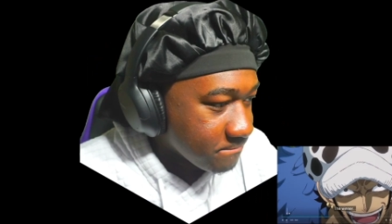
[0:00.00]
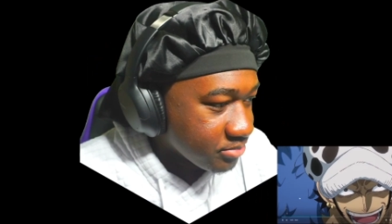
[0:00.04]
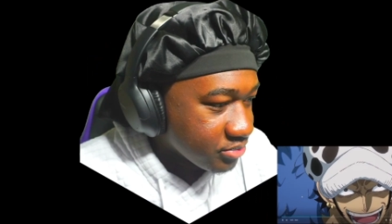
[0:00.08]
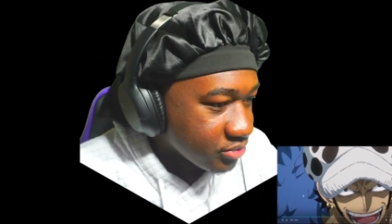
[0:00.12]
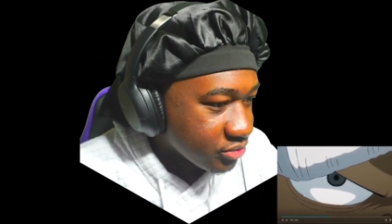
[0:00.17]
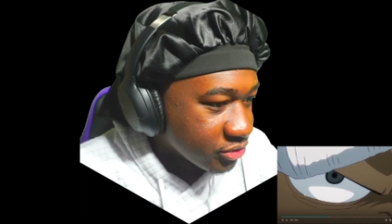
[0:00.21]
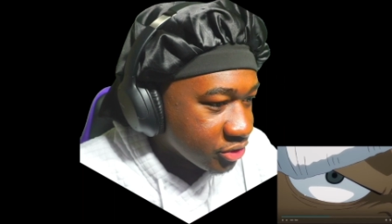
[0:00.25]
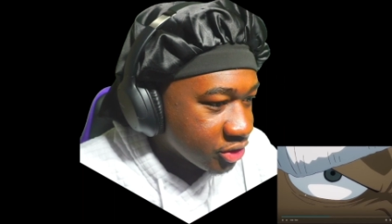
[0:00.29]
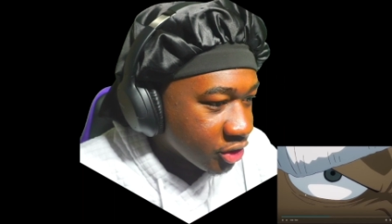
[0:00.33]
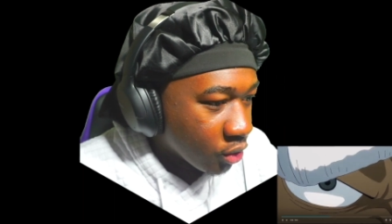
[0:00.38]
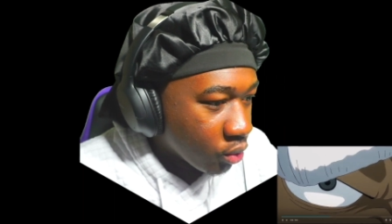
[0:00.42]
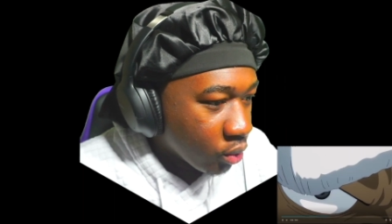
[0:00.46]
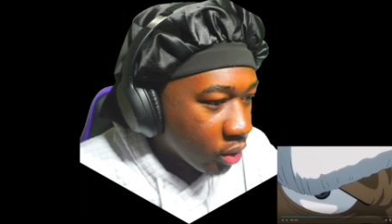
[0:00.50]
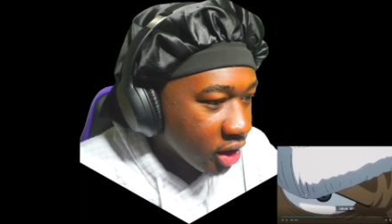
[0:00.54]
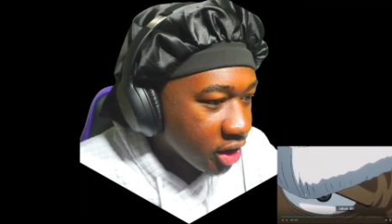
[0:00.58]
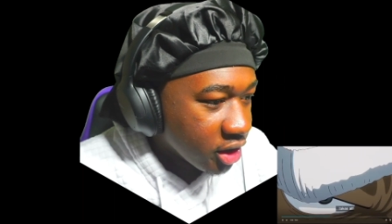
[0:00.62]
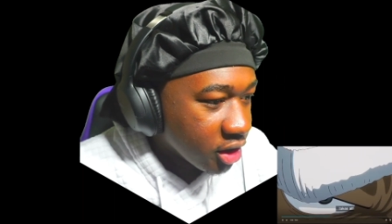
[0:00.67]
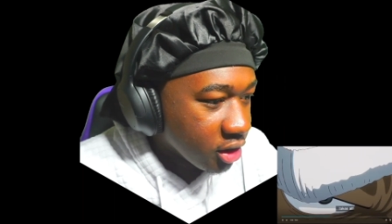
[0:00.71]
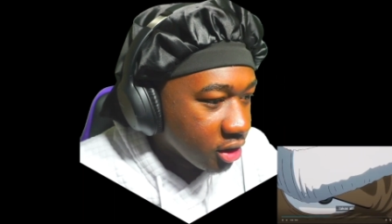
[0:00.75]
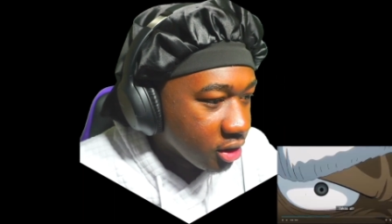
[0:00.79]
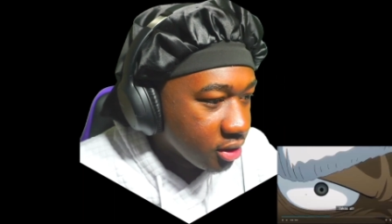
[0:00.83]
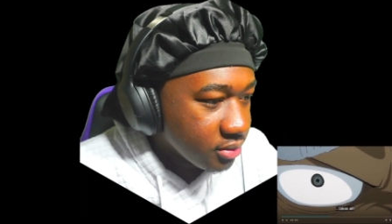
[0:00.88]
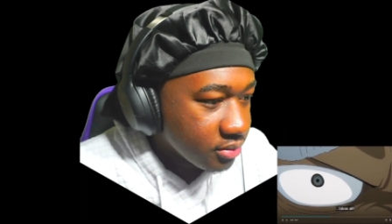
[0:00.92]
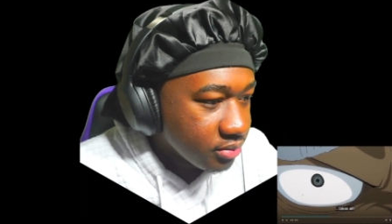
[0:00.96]
The
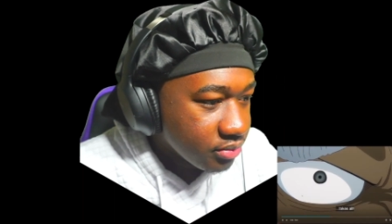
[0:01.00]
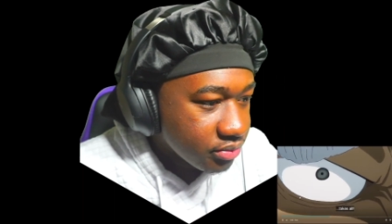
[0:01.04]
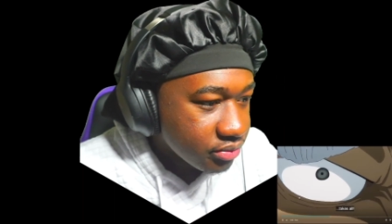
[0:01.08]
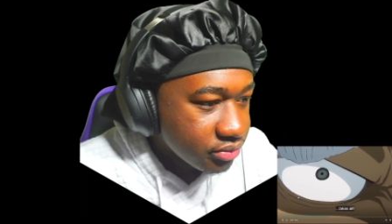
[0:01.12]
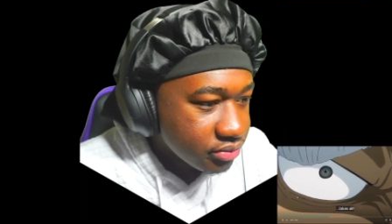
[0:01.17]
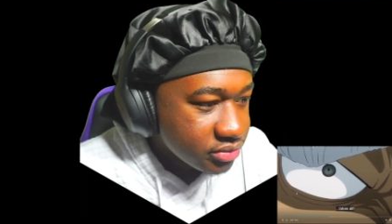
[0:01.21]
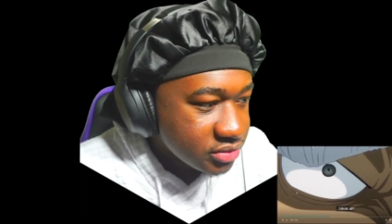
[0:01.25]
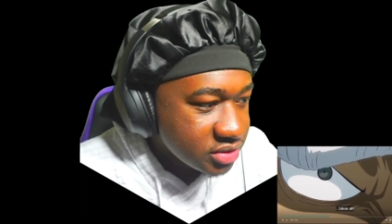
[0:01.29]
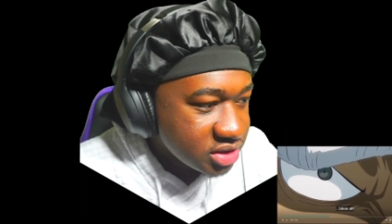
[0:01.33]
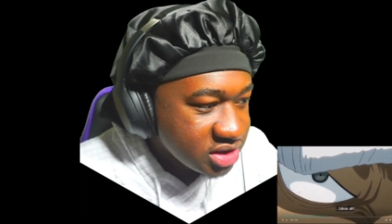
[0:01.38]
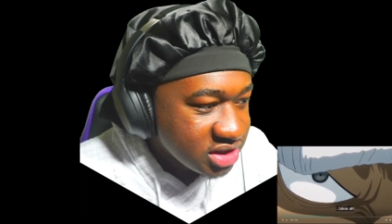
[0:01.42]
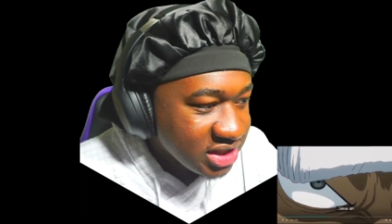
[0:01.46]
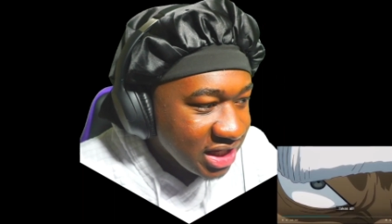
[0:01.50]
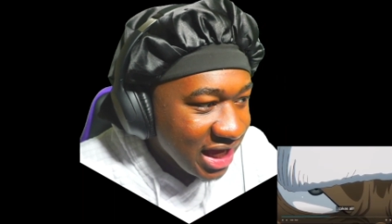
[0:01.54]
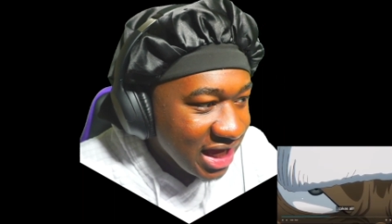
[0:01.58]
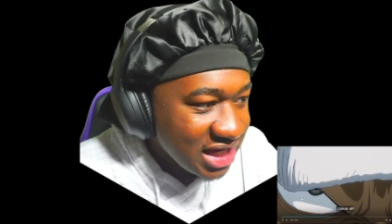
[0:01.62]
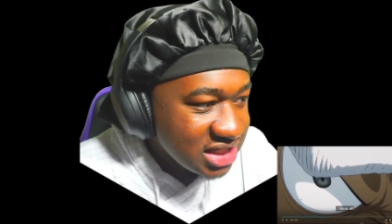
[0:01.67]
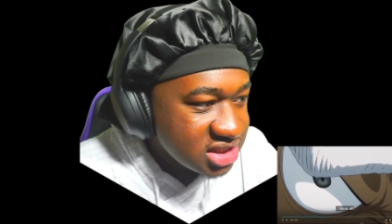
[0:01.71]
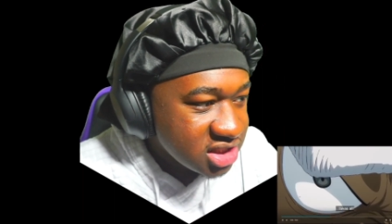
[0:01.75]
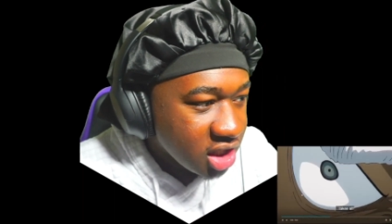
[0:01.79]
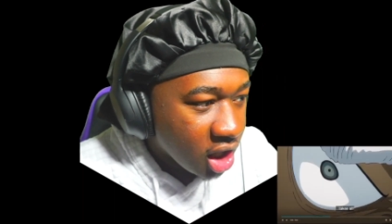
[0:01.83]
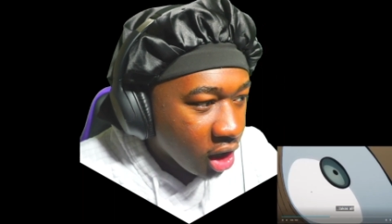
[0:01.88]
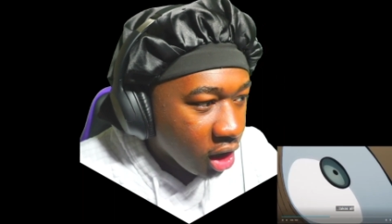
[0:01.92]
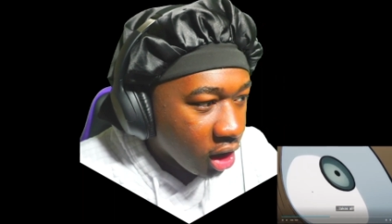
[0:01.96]
winner
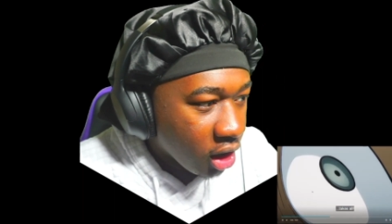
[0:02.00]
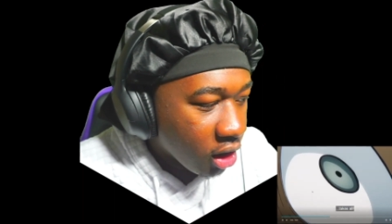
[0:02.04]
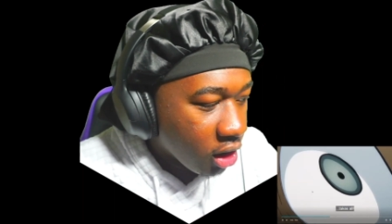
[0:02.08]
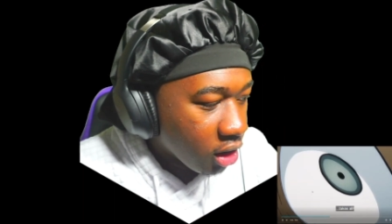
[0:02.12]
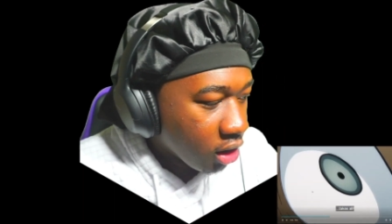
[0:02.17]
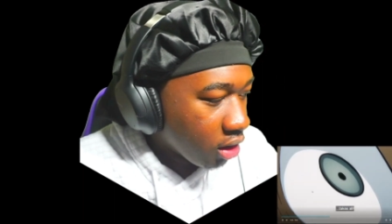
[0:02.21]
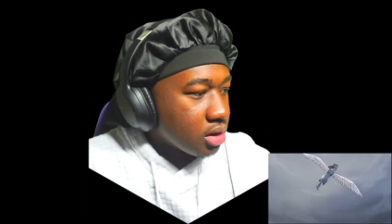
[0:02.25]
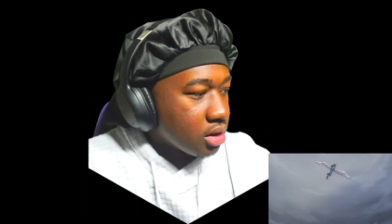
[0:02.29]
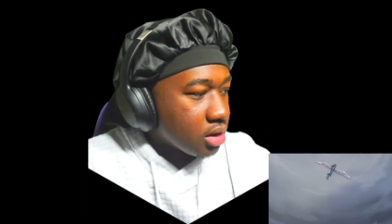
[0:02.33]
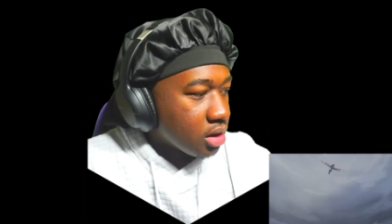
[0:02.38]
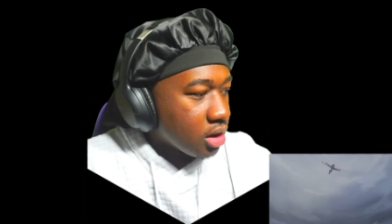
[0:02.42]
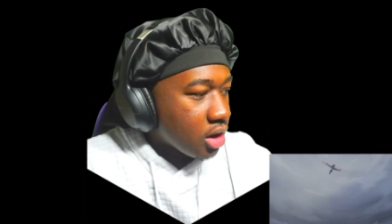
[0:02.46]
takes all.